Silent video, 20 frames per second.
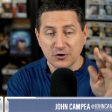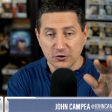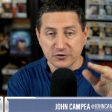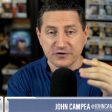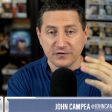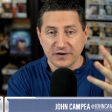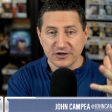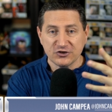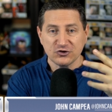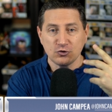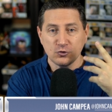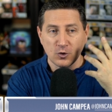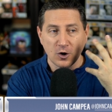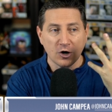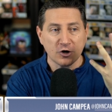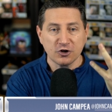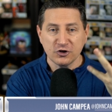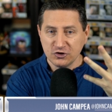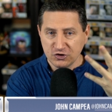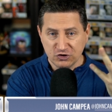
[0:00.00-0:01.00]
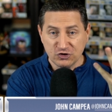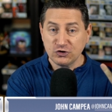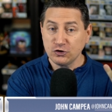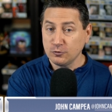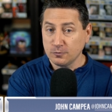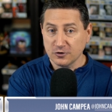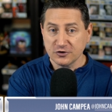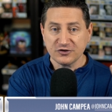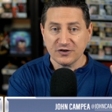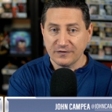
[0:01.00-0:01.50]
for those of us who are
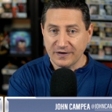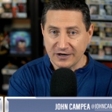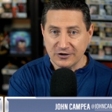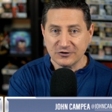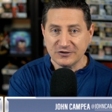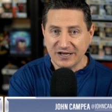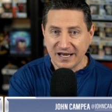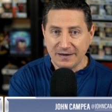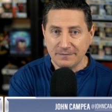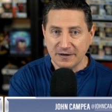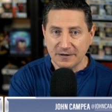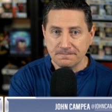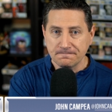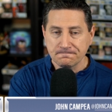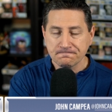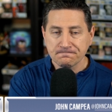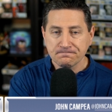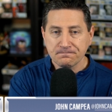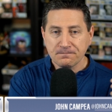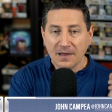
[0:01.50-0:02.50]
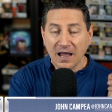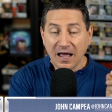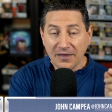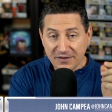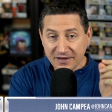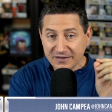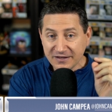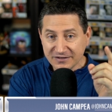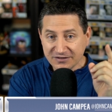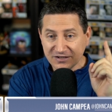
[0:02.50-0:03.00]
consumers of entertainment. I
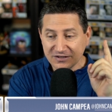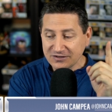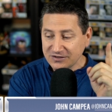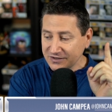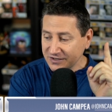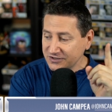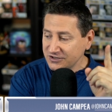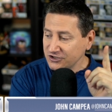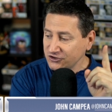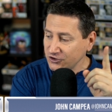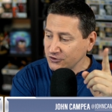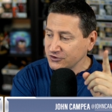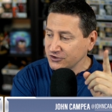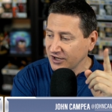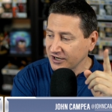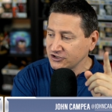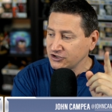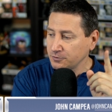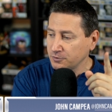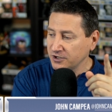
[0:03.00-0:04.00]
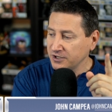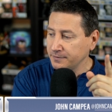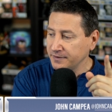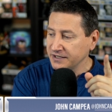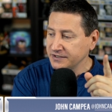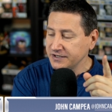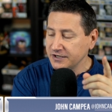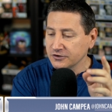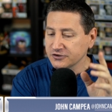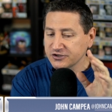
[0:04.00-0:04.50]
think this is this issue is actually a pretty
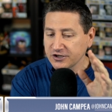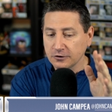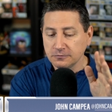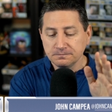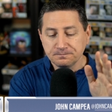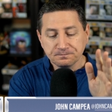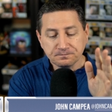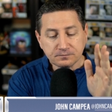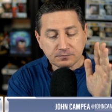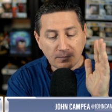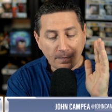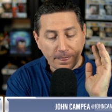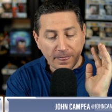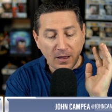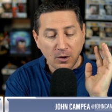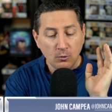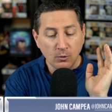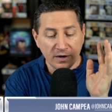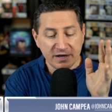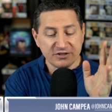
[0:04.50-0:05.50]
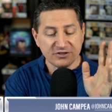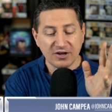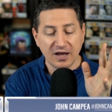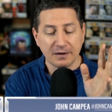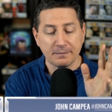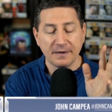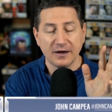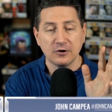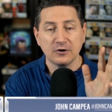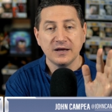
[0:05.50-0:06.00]
big deal. So what he's
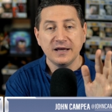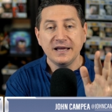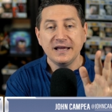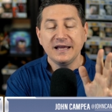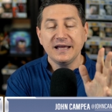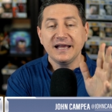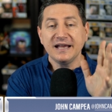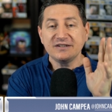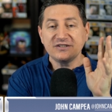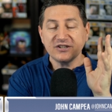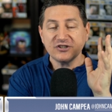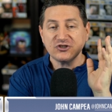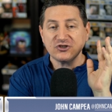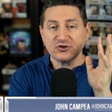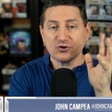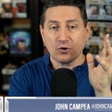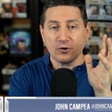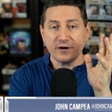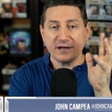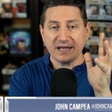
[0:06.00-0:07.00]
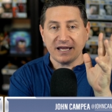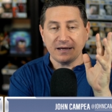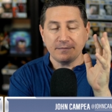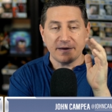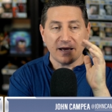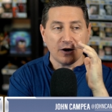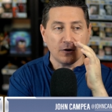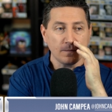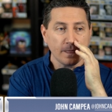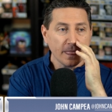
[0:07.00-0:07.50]
talking about is this story
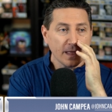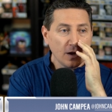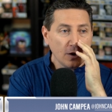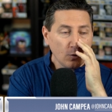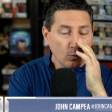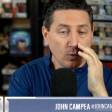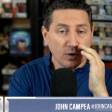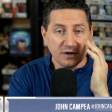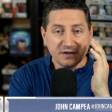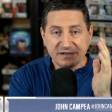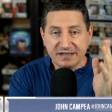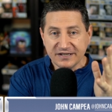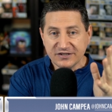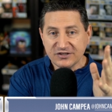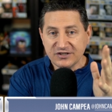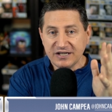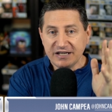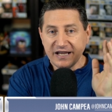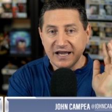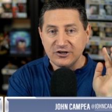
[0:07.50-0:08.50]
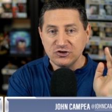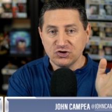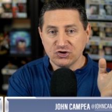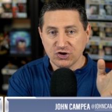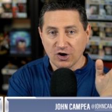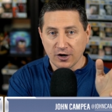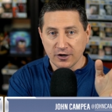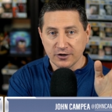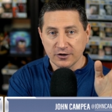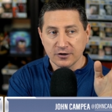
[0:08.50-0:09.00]
came out where Disney and
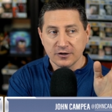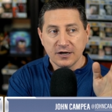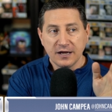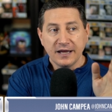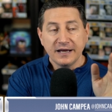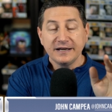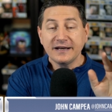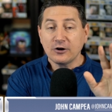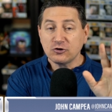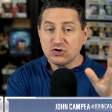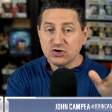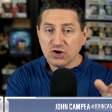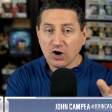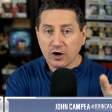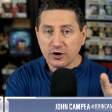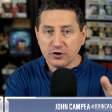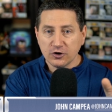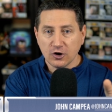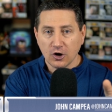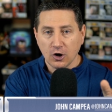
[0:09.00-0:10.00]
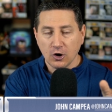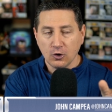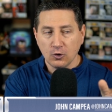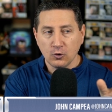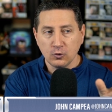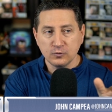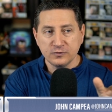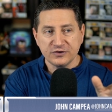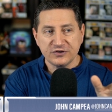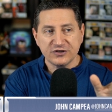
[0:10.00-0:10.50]
Charter. Now Charter
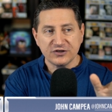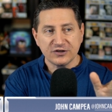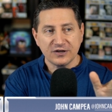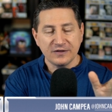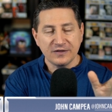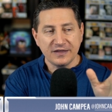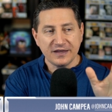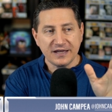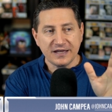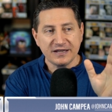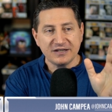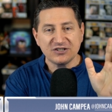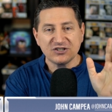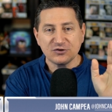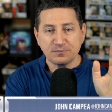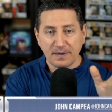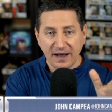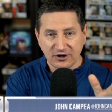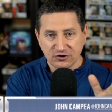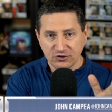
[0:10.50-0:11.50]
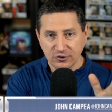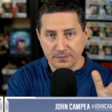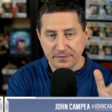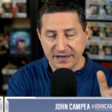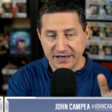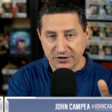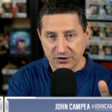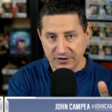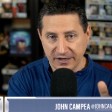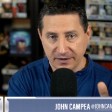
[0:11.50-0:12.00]
owns the
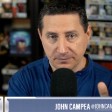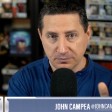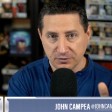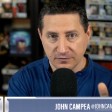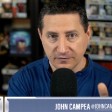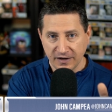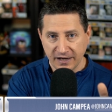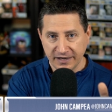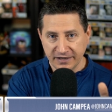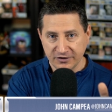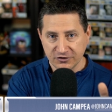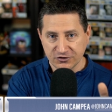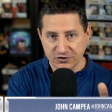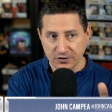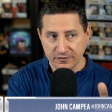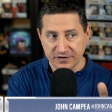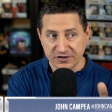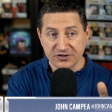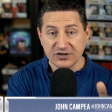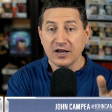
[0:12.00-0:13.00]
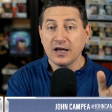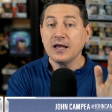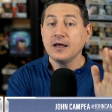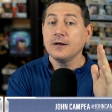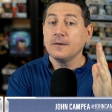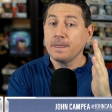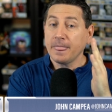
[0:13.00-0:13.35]
Spectrum internet providing service